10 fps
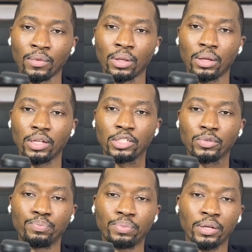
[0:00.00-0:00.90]
it's
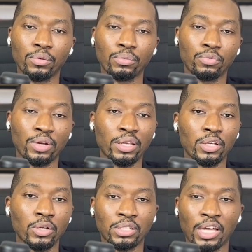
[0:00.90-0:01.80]
been really a
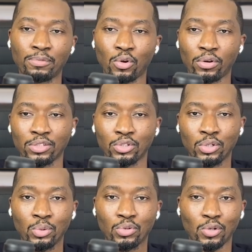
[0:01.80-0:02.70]
good time talking to
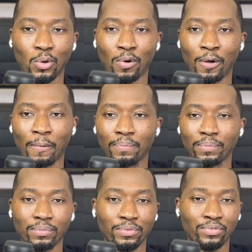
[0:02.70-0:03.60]
you. So,
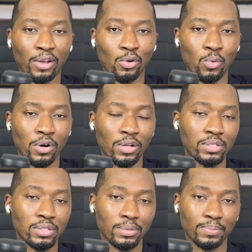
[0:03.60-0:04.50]
final words?